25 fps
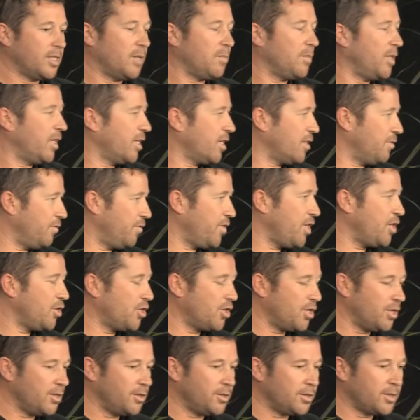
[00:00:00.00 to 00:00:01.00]
some of the
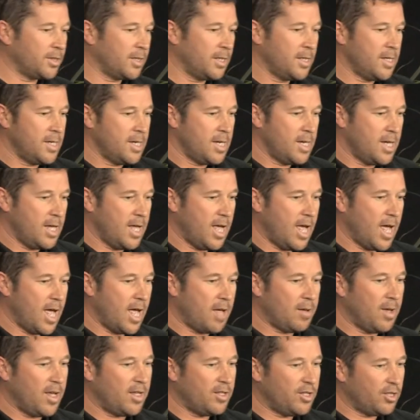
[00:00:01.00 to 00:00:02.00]
conventions,
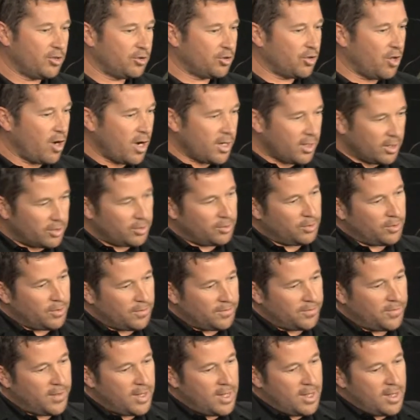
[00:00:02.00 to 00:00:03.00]
uh, and just trying to sort
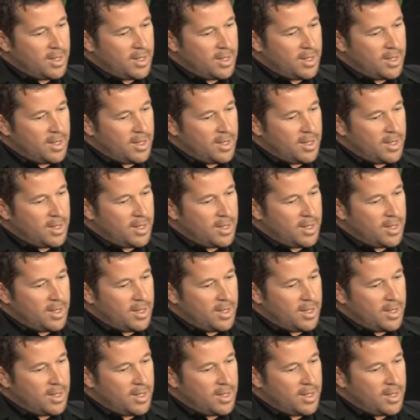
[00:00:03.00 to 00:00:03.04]
of